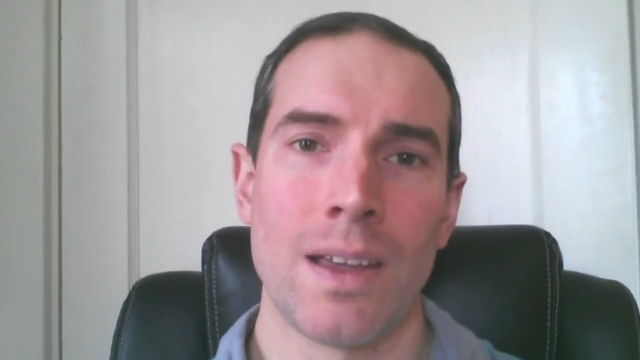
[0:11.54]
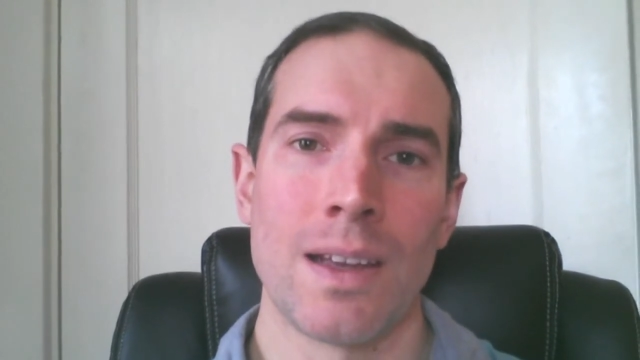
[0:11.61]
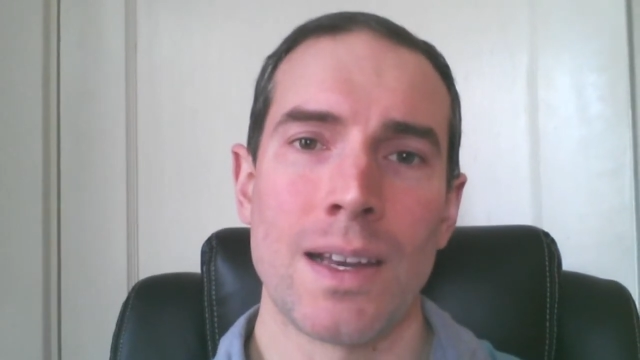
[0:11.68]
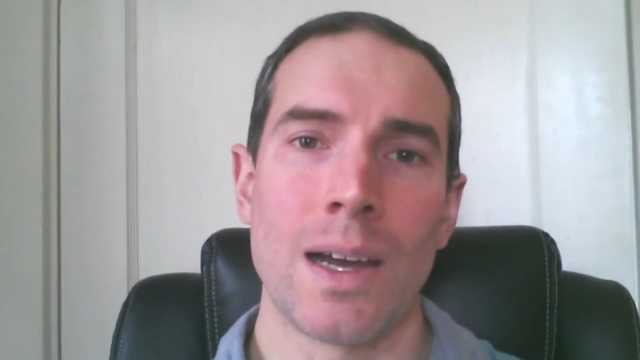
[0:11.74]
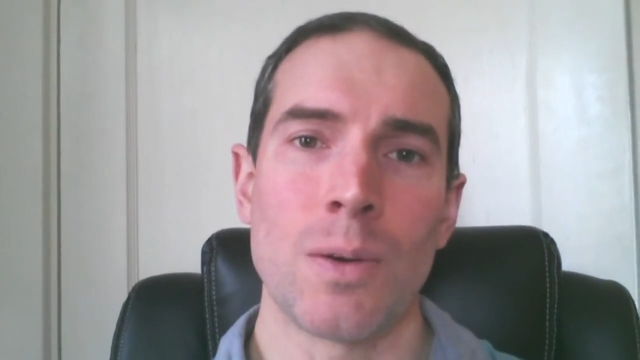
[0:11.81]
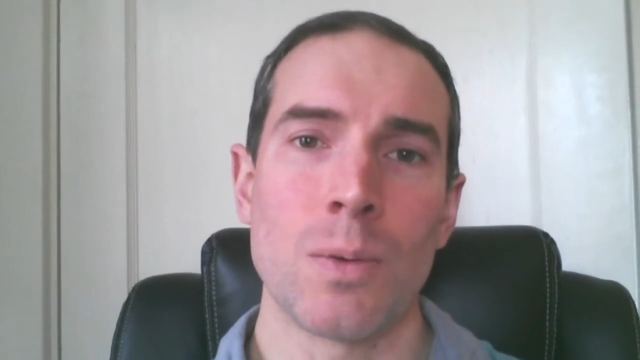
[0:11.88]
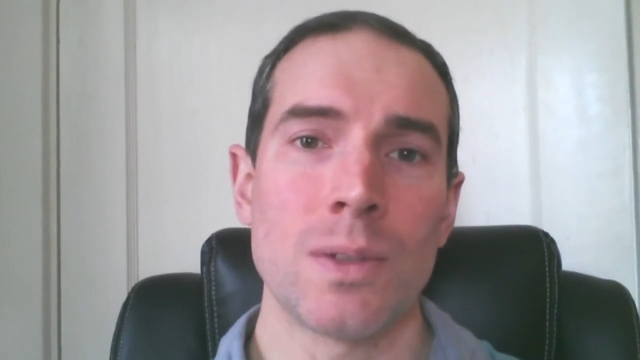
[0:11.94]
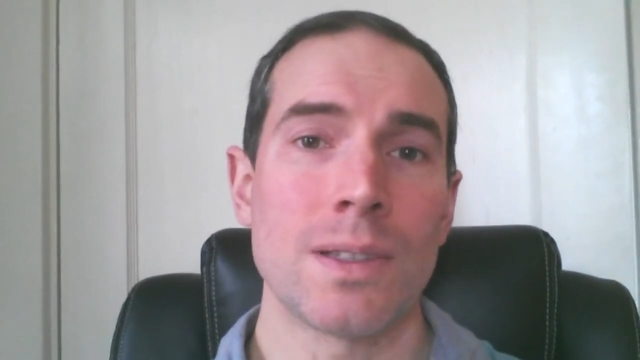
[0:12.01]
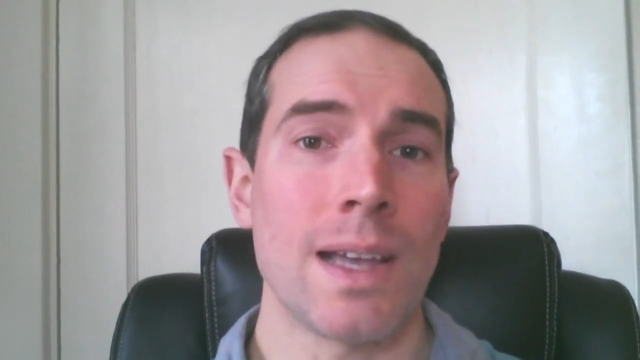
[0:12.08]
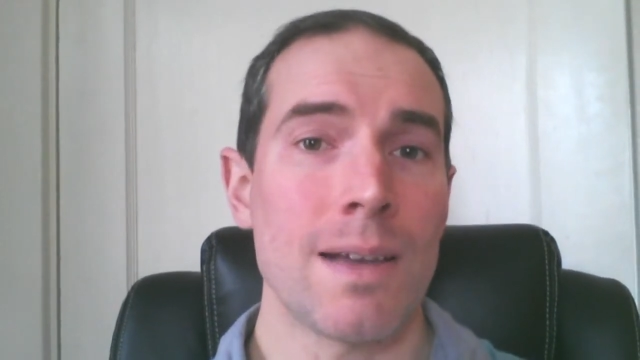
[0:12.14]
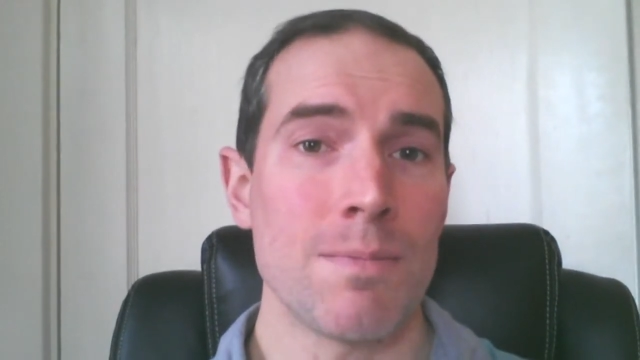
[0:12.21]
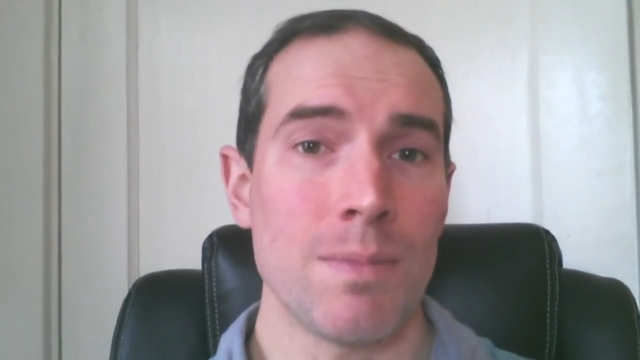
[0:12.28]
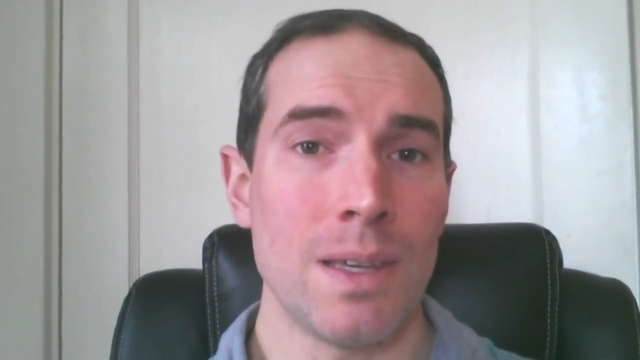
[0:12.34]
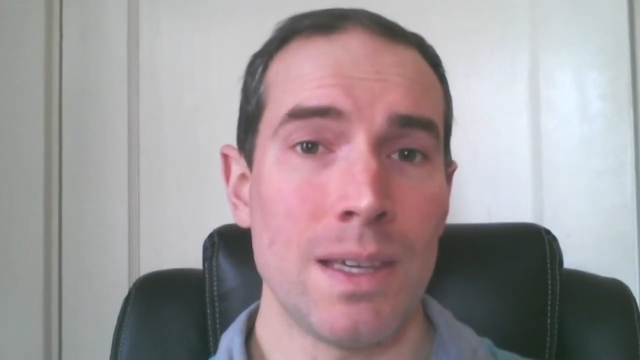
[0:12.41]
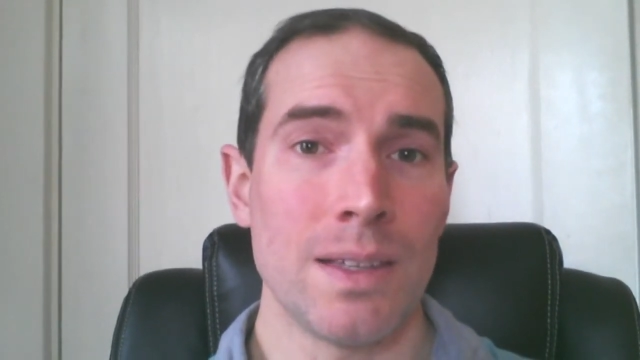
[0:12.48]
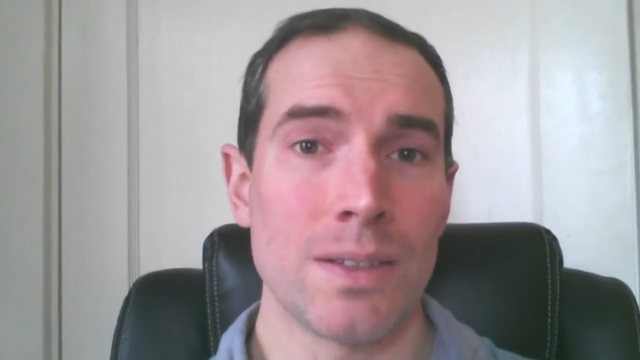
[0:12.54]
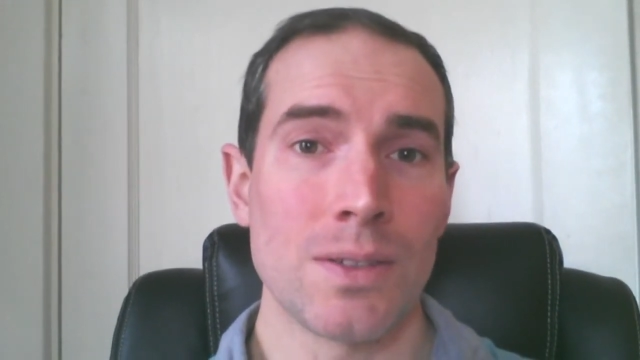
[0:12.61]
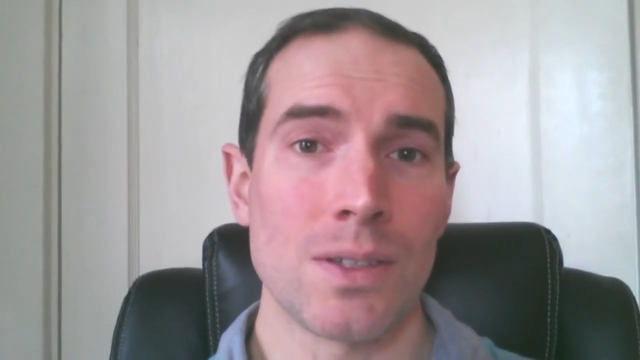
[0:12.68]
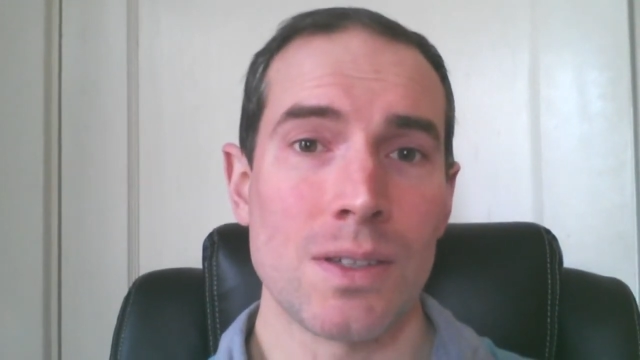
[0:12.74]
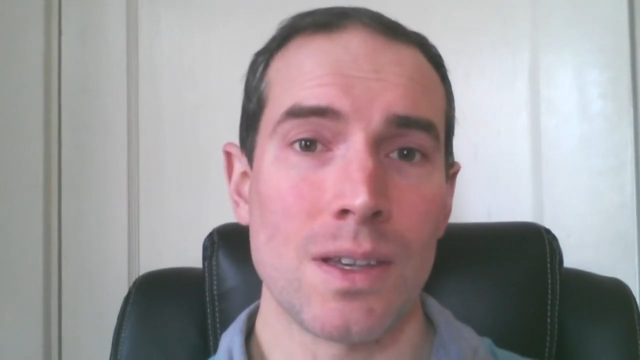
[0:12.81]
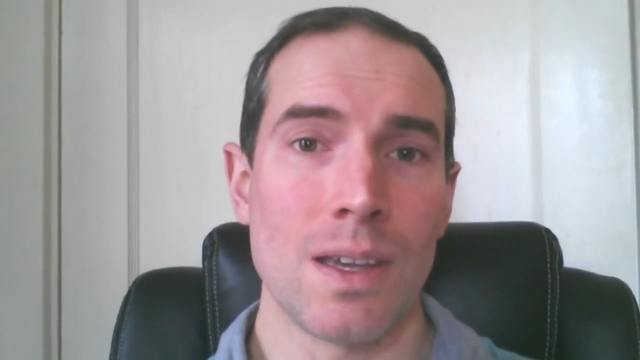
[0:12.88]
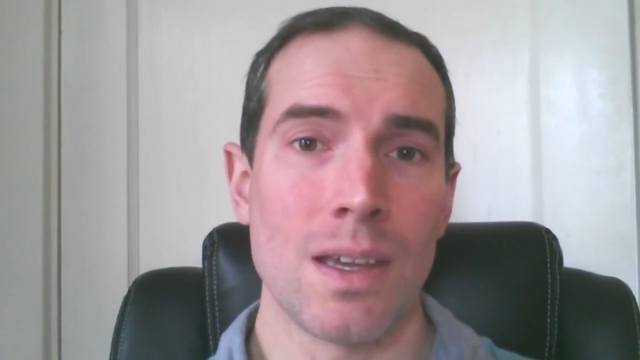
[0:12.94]
Now what that
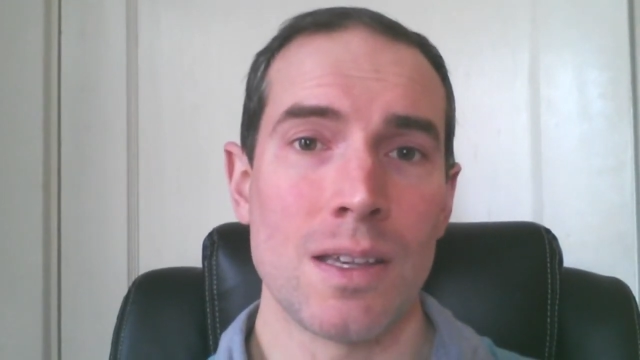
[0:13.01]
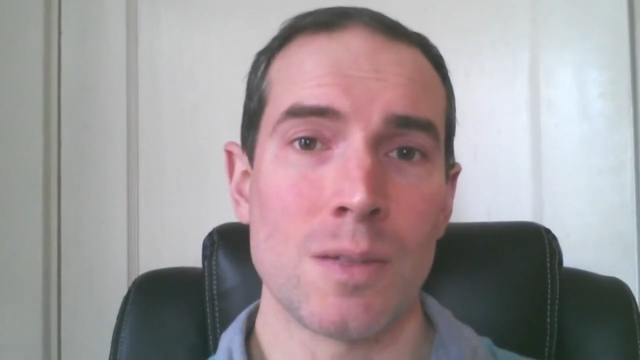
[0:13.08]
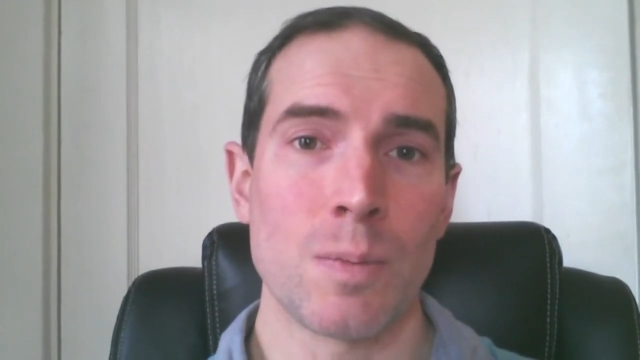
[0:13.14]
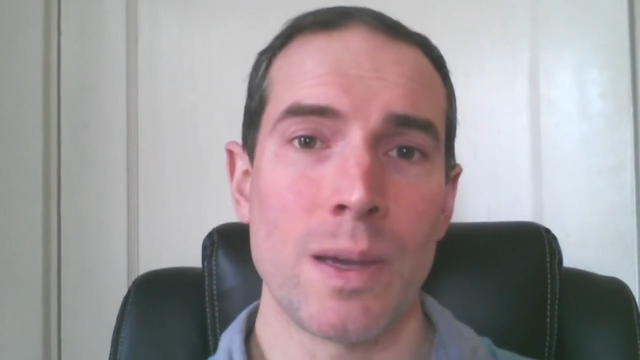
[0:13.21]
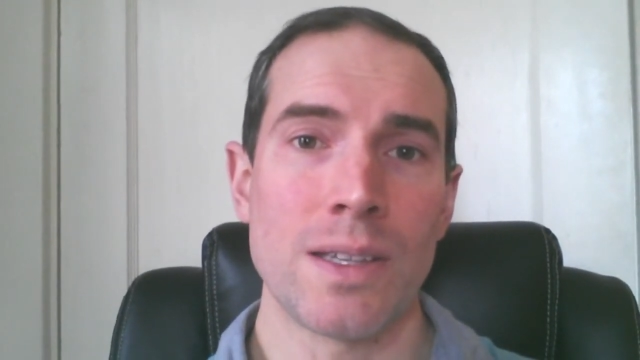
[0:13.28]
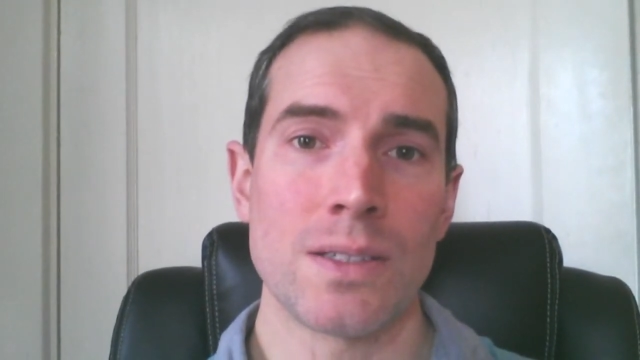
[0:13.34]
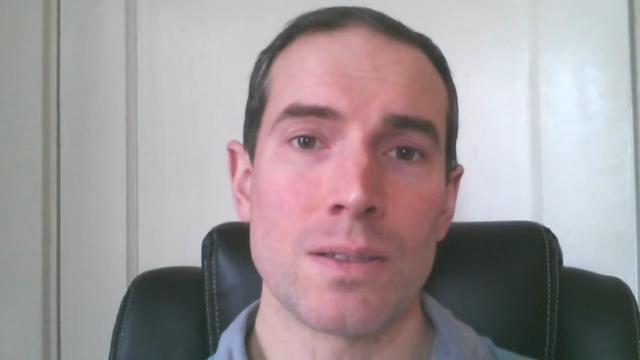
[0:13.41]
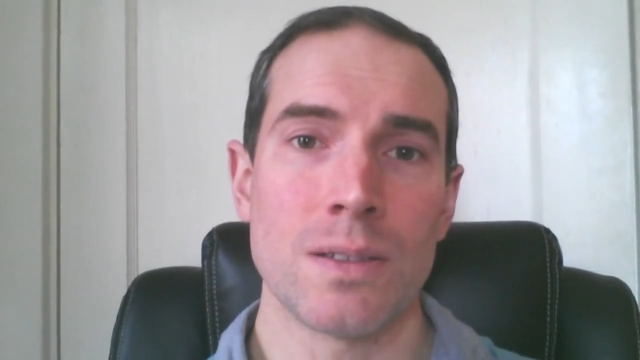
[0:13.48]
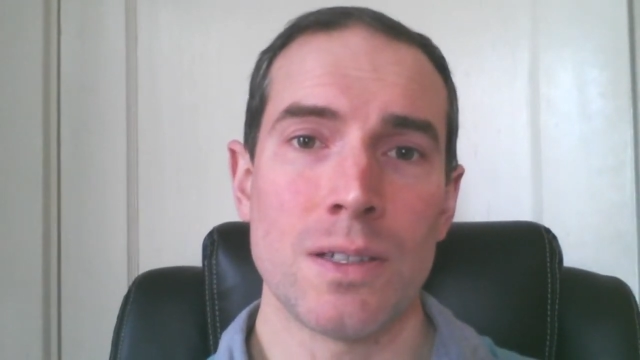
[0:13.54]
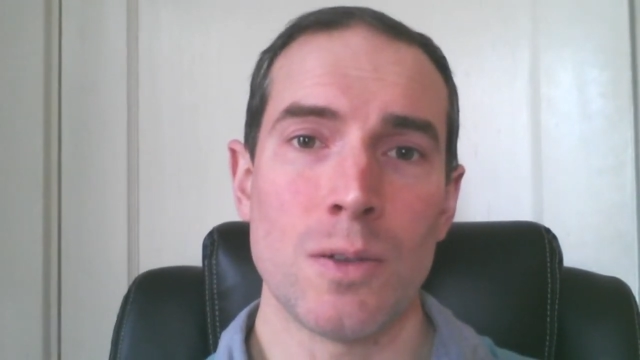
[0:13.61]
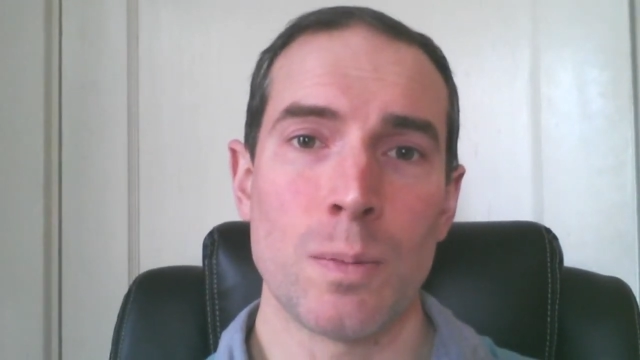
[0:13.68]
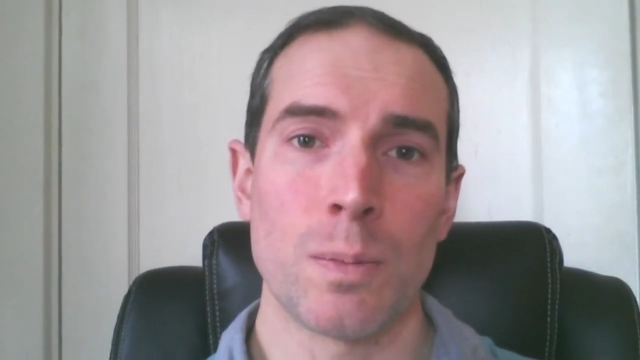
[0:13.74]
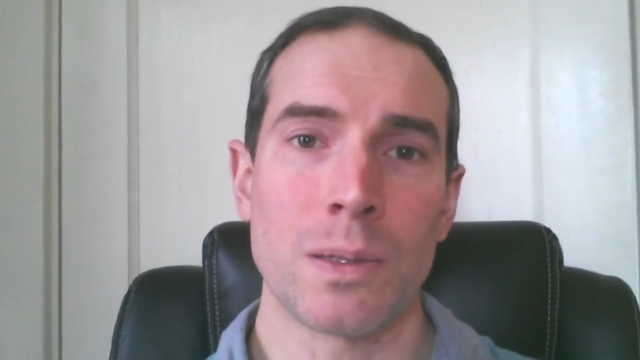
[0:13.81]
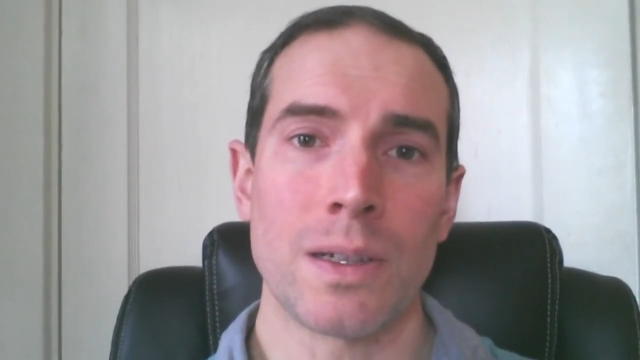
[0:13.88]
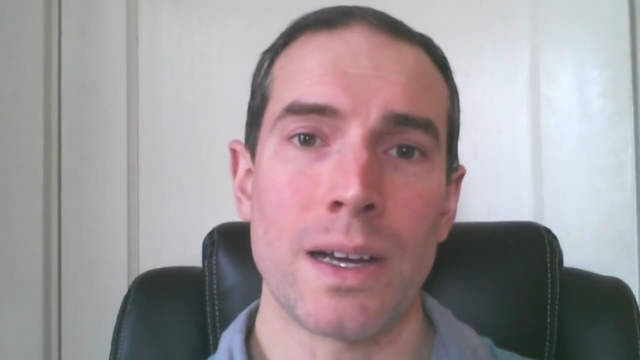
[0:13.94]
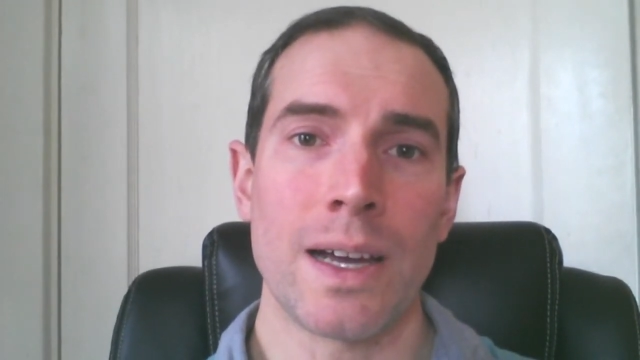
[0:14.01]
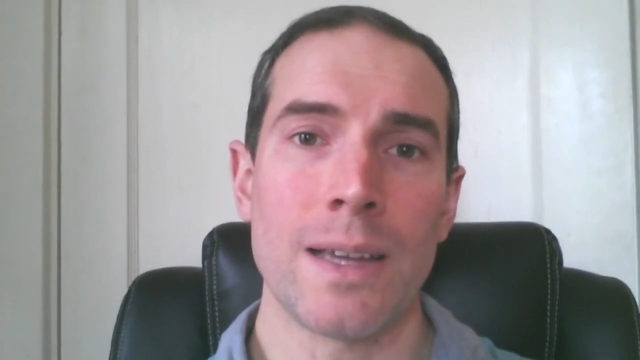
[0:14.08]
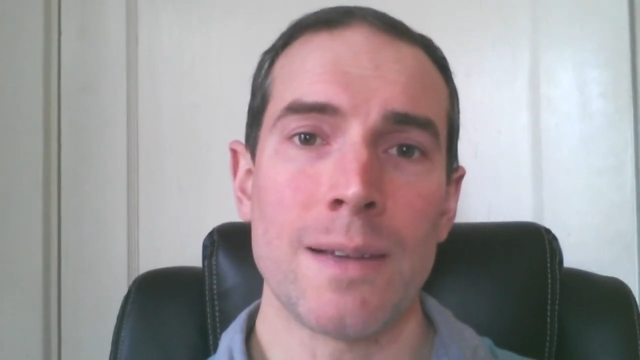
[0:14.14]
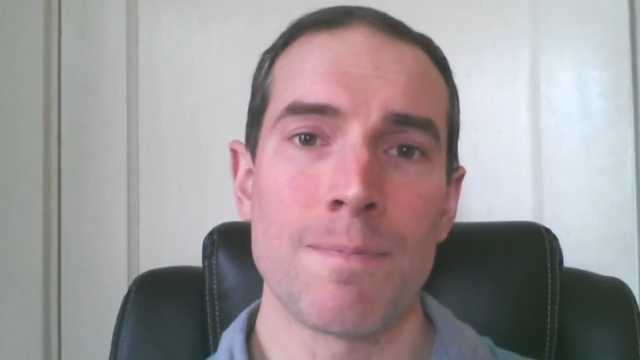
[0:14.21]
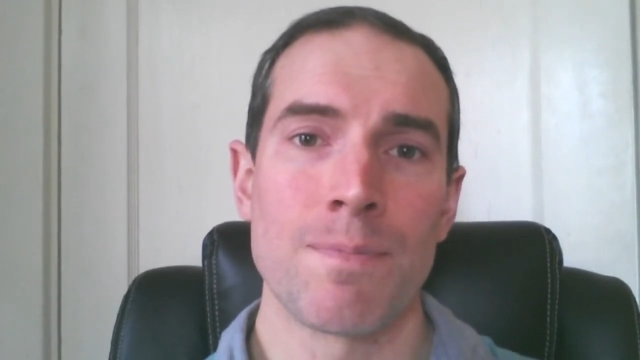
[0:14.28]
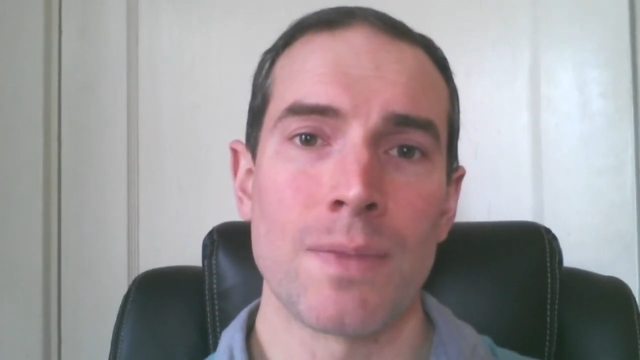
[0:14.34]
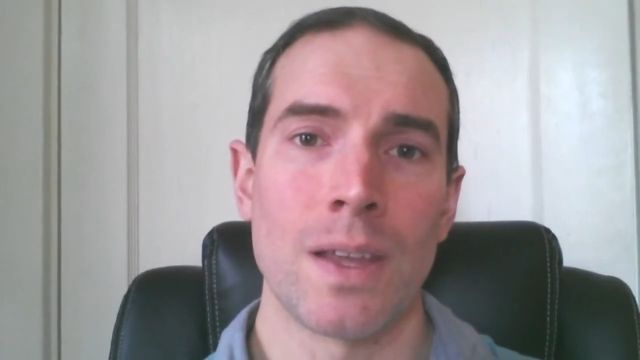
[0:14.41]
means is basically you
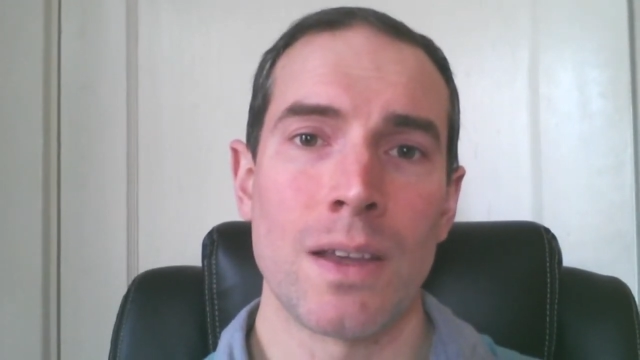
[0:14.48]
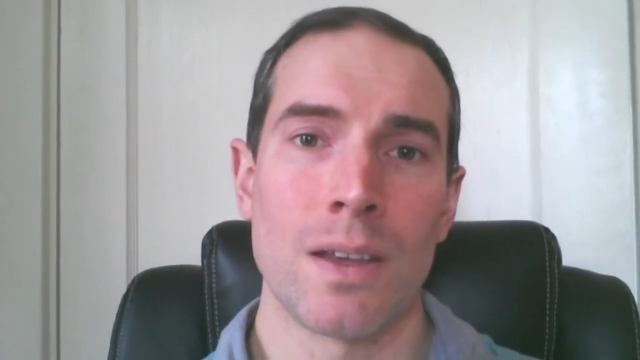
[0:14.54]
apply